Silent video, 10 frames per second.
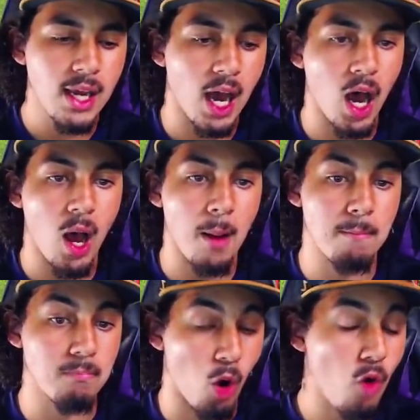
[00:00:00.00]

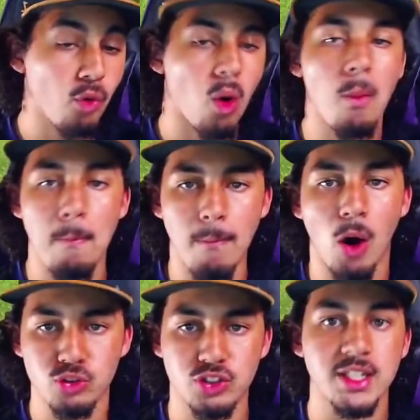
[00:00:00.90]
Overall,
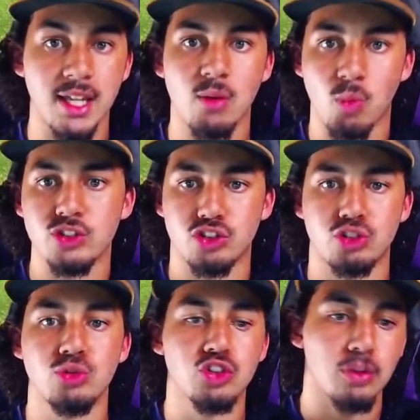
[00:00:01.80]
mostly it was to
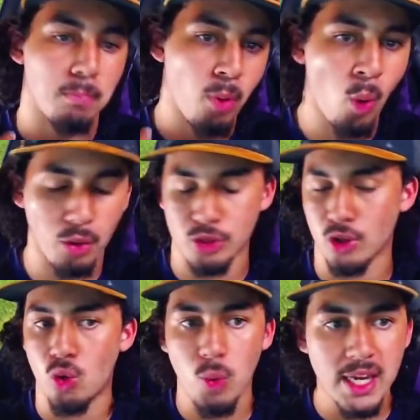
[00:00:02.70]
support the
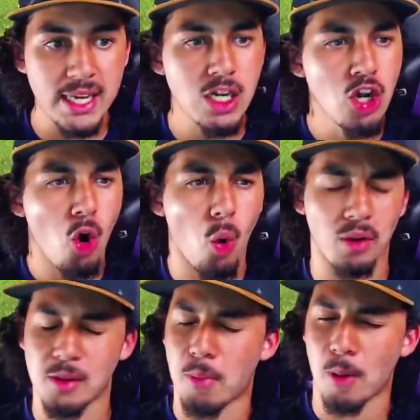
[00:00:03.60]
queen or
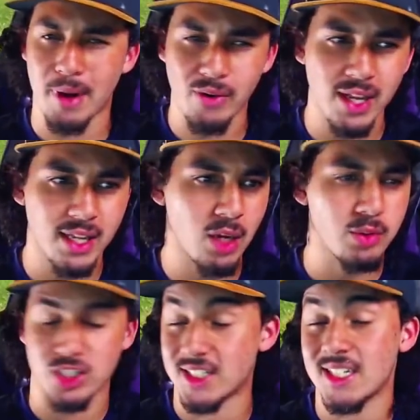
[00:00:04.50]
the barbarian king,
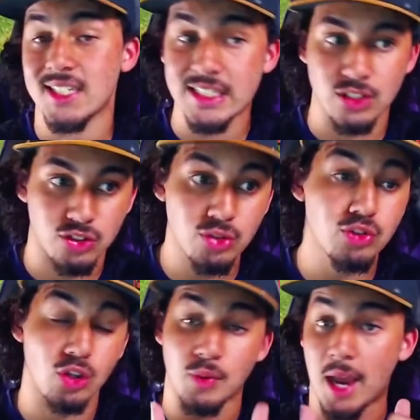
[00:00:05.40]
which I didn't need to do,
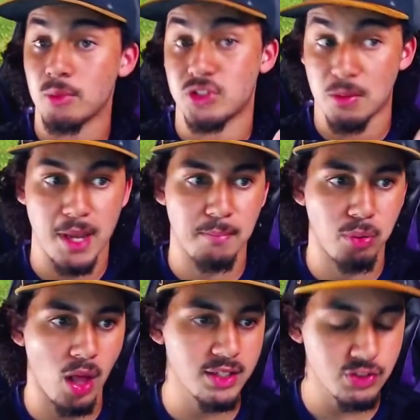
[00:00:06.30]
so that was a big
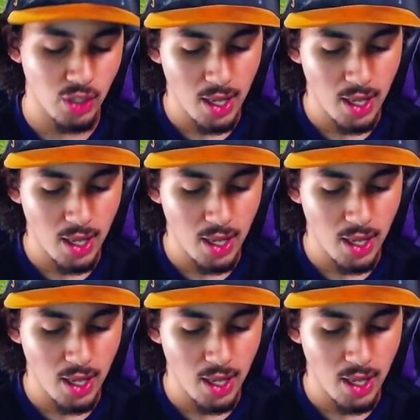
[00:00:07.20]
plus.